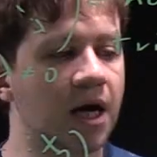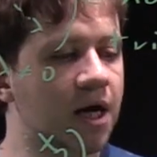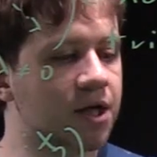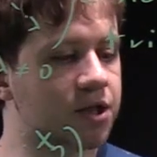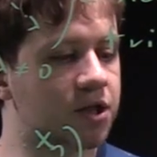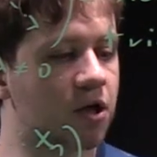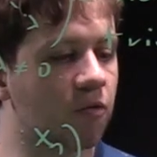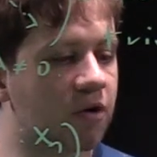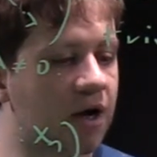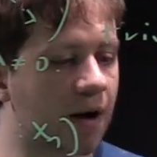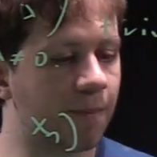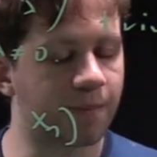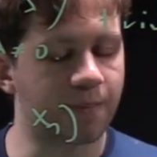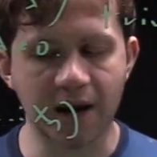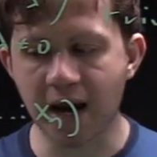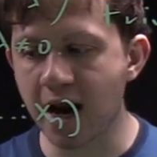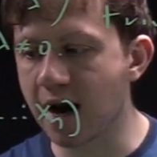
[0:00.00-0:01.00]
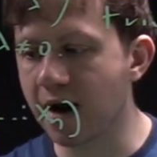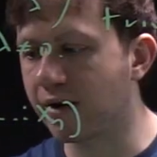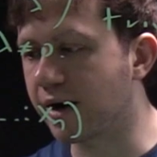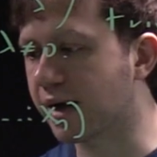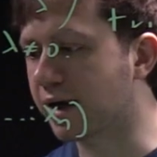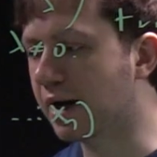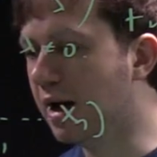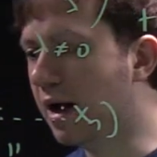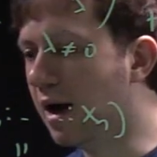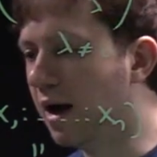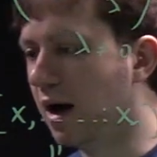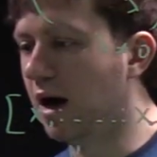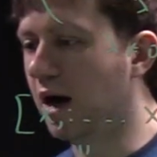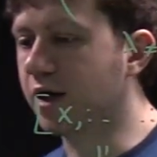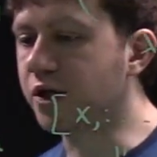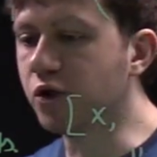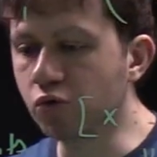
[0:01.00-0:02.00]
so comparing
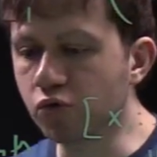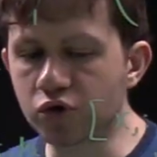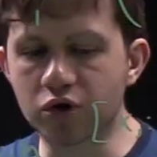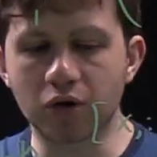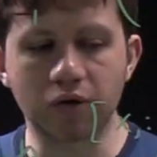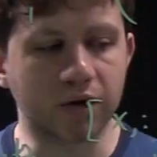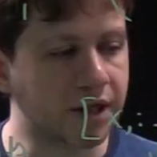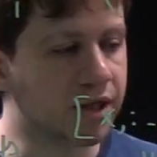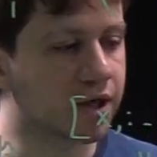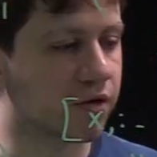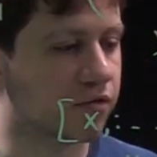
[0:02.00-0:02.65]
usual linear